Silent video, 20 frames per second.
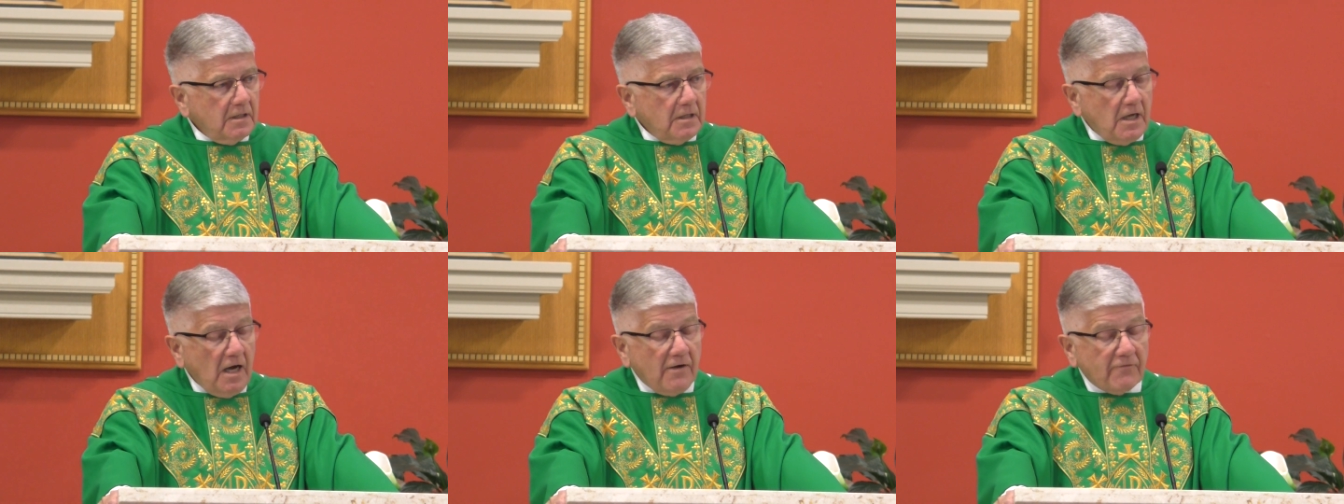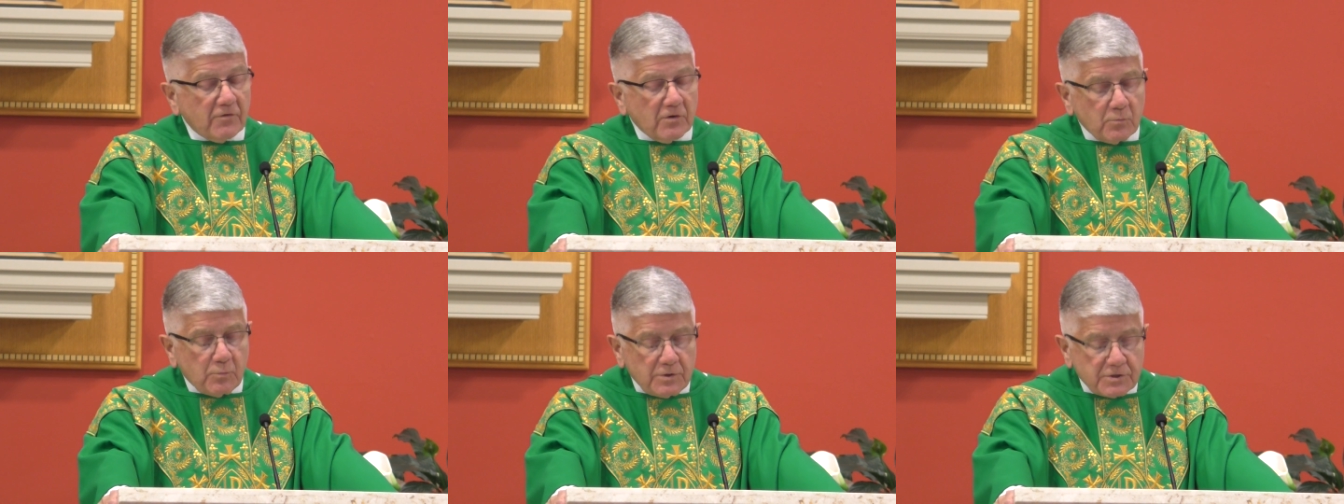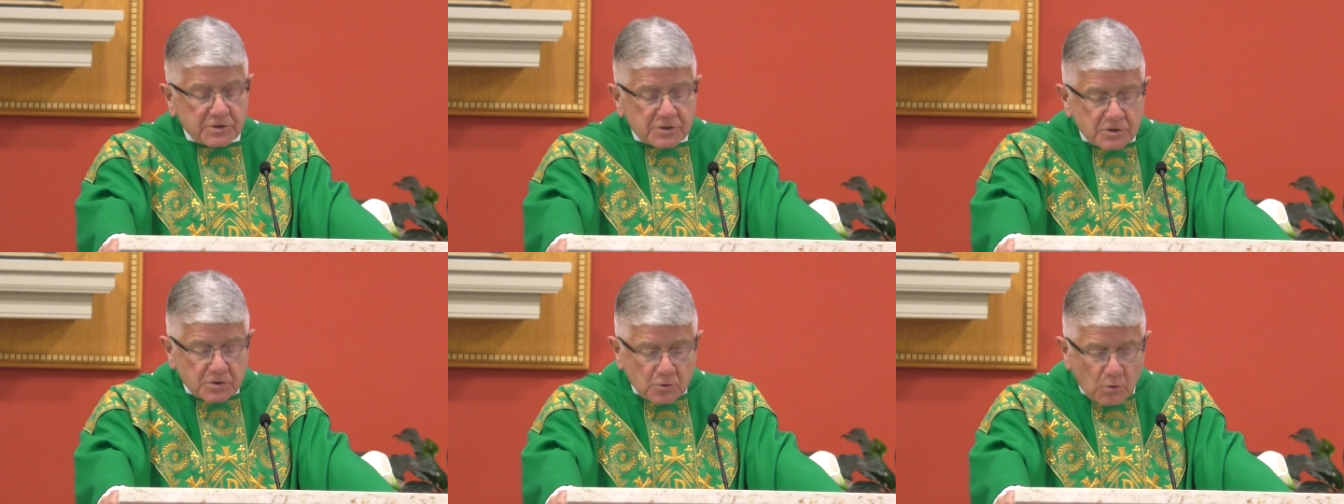covered
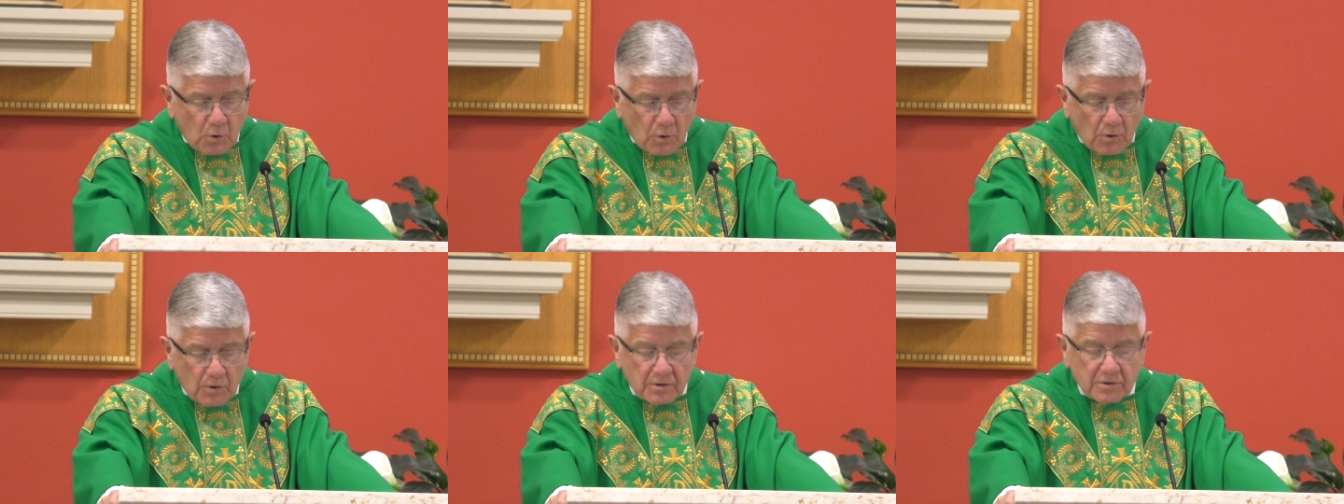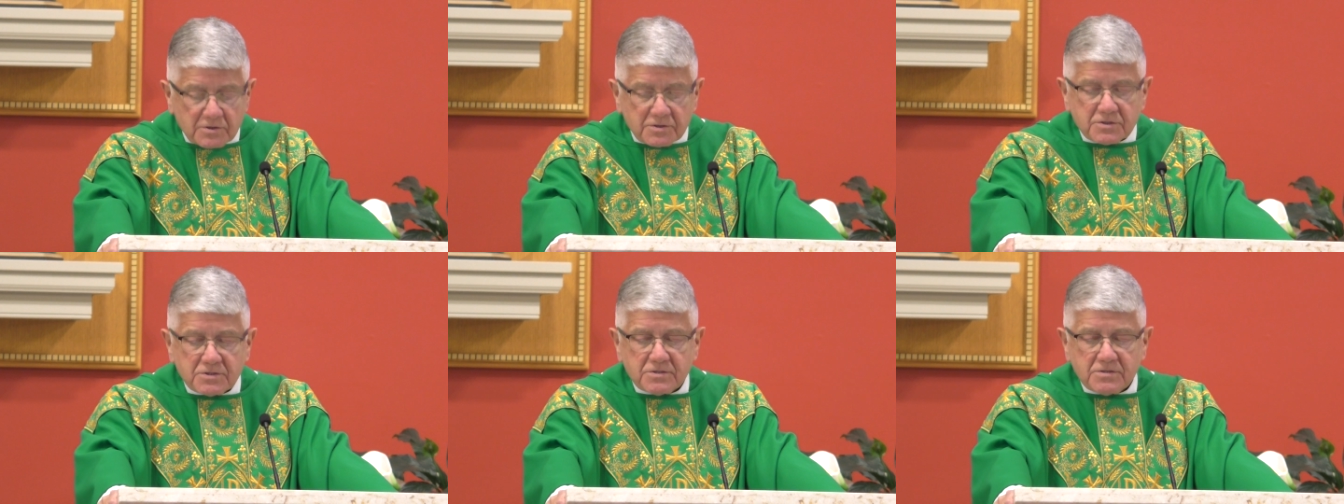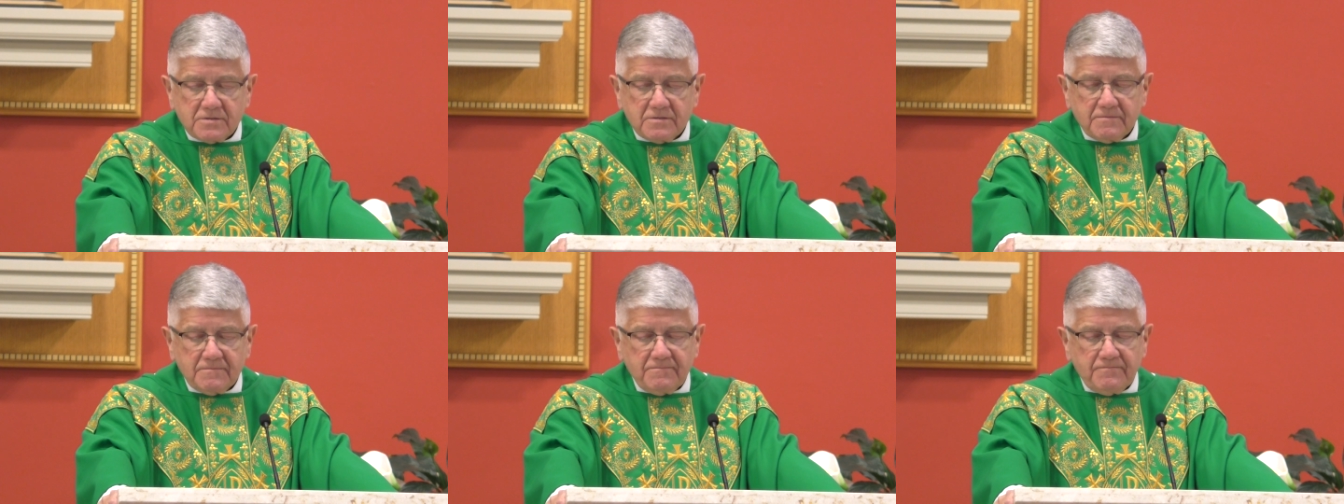with
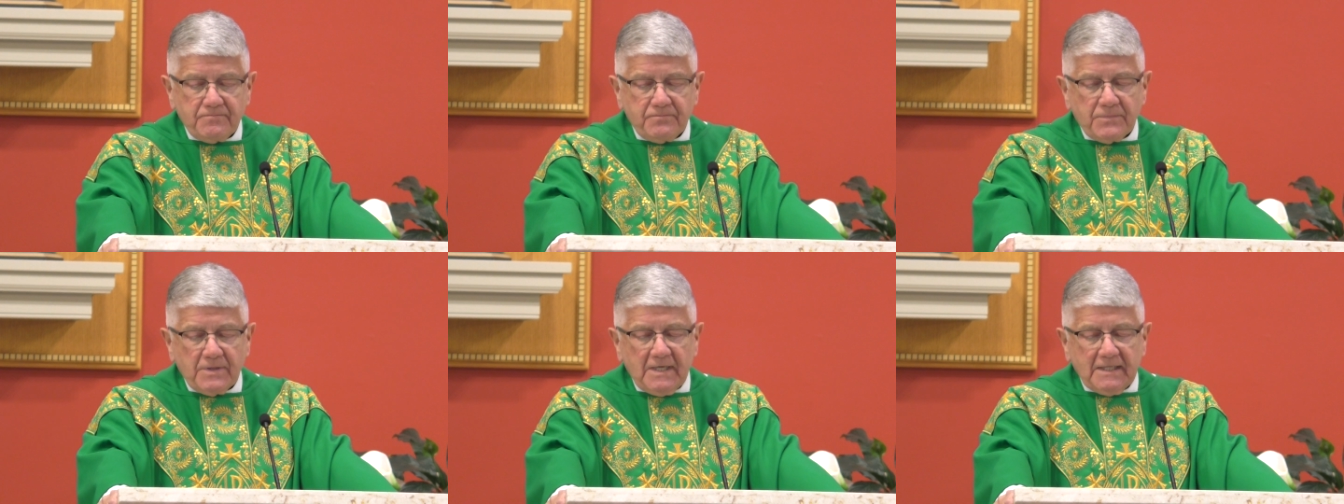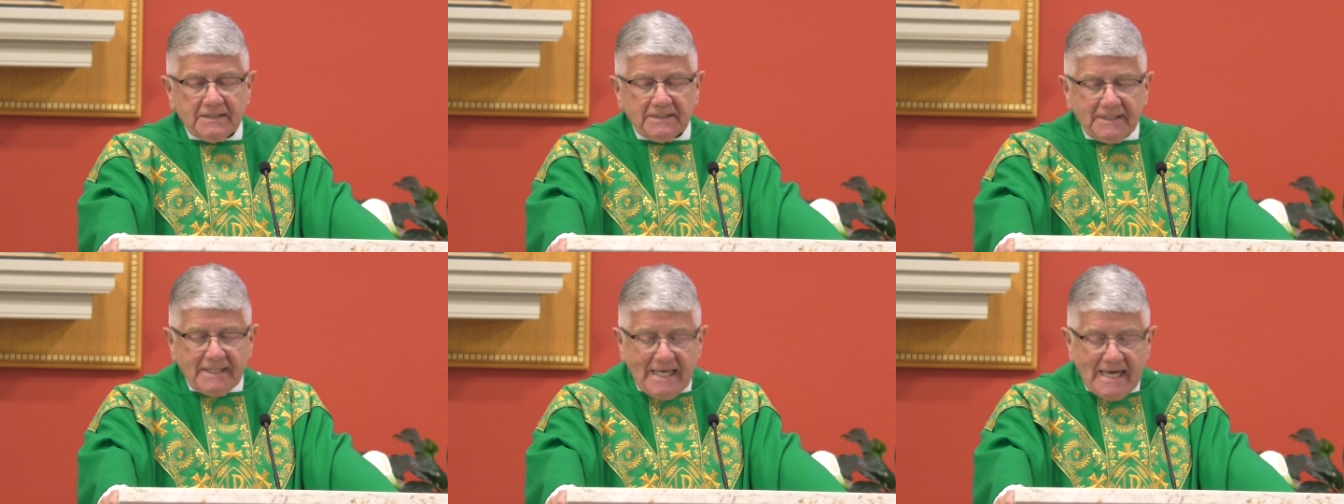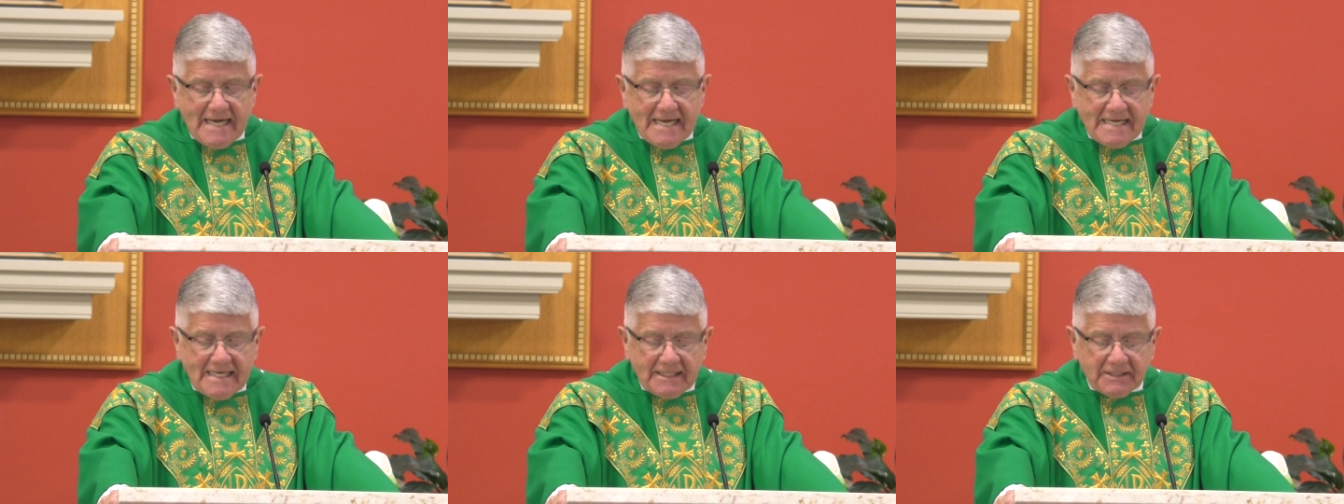sores
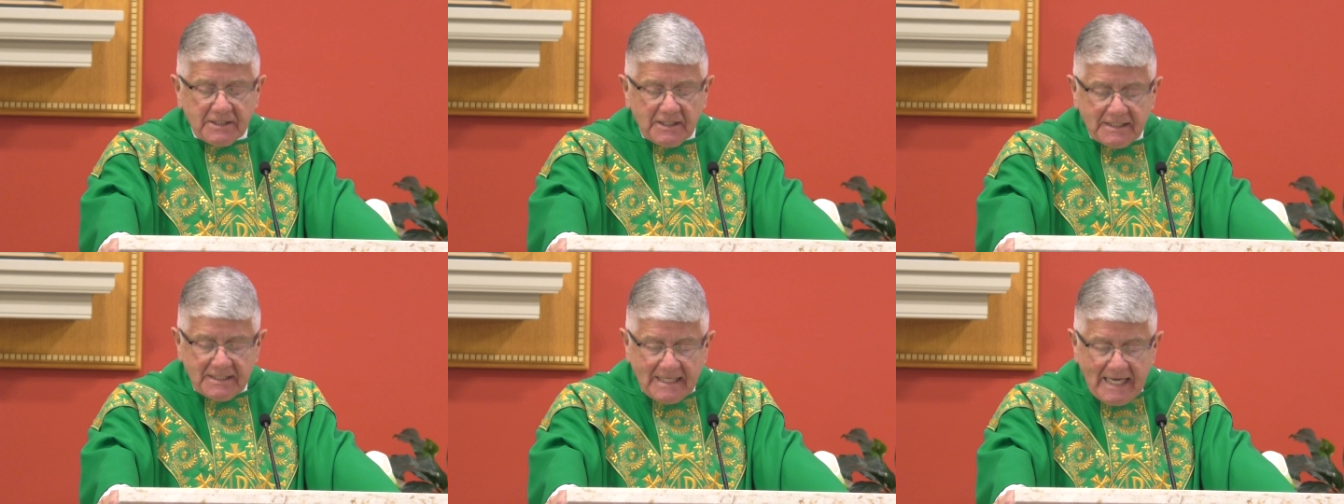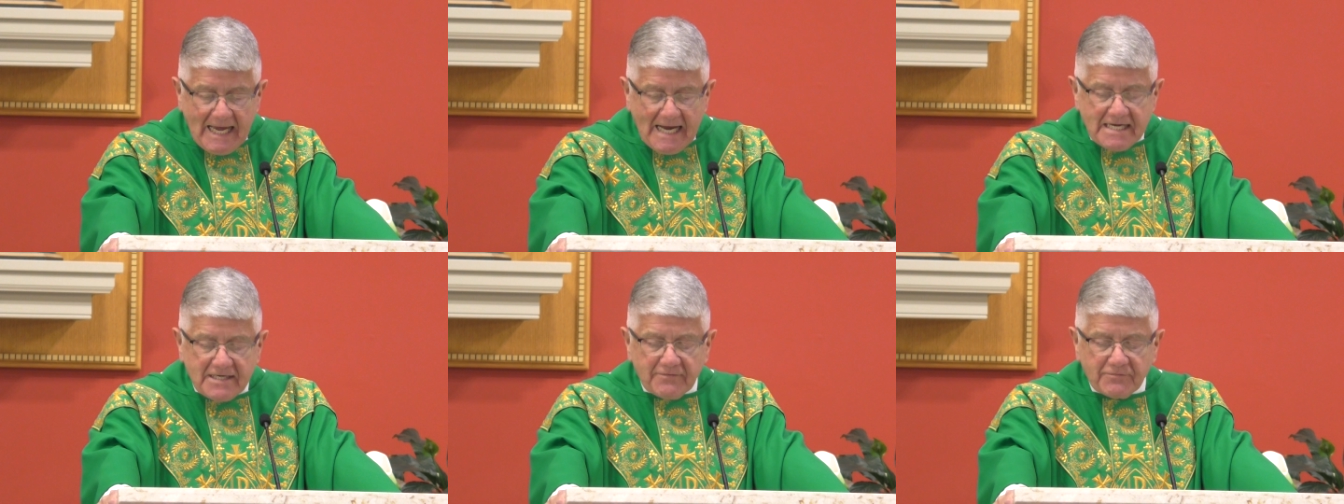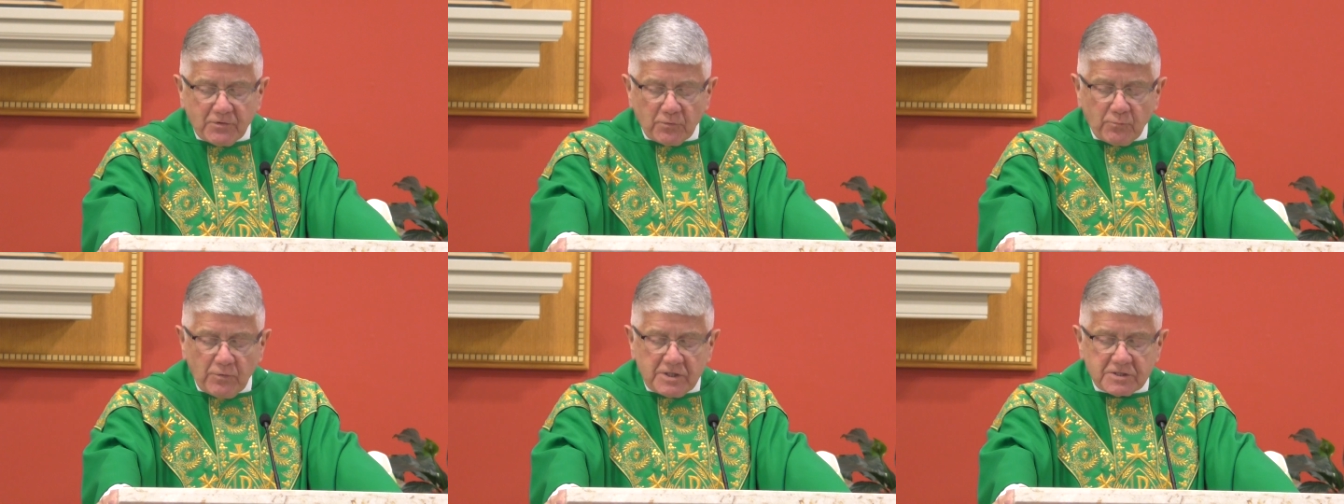laying at the gate
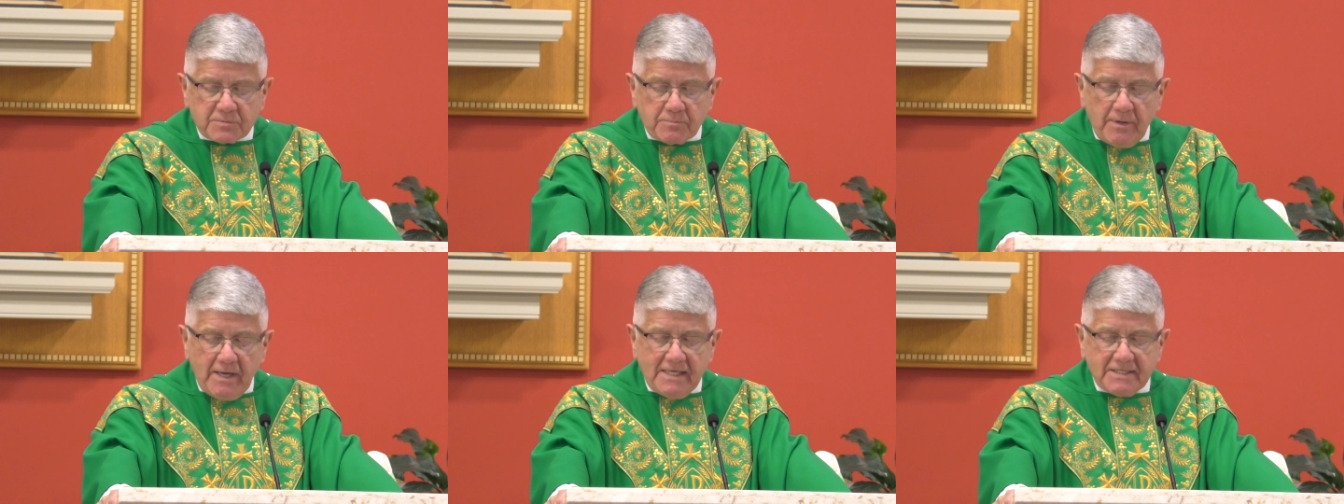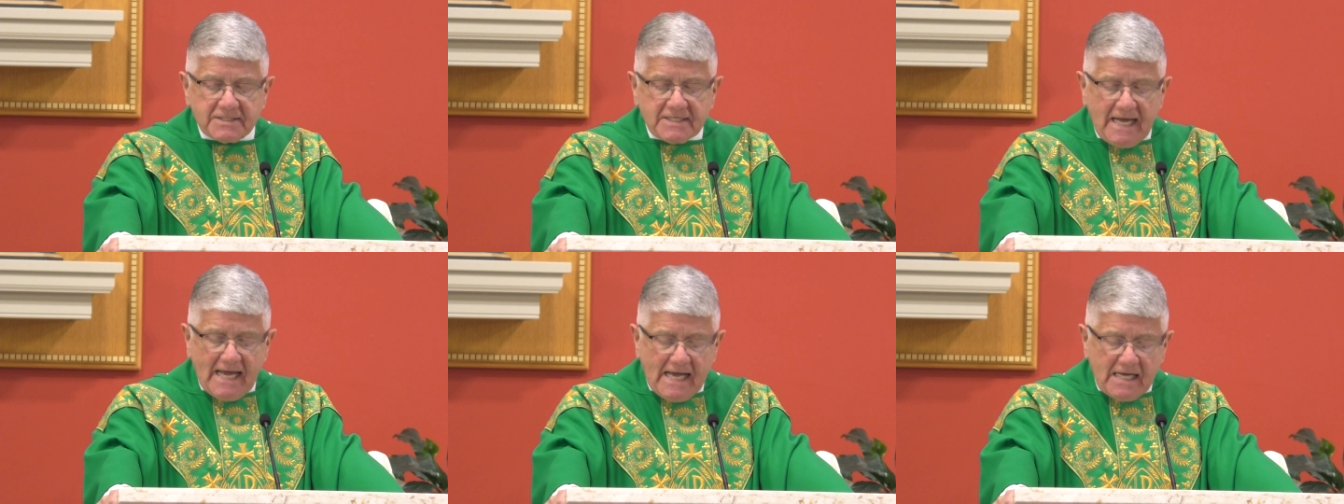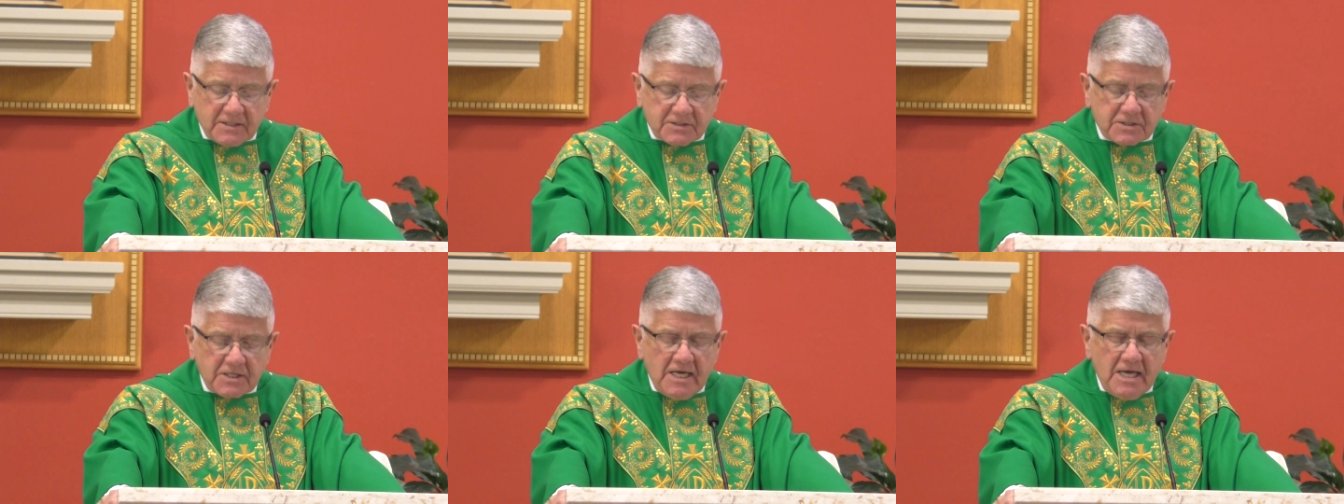of the rich man's
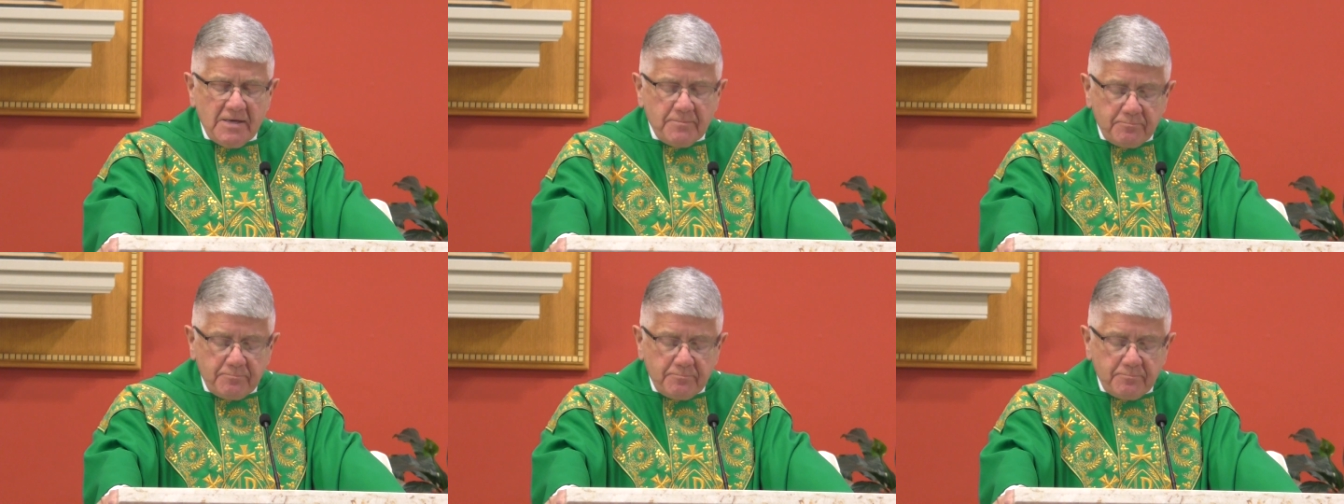house,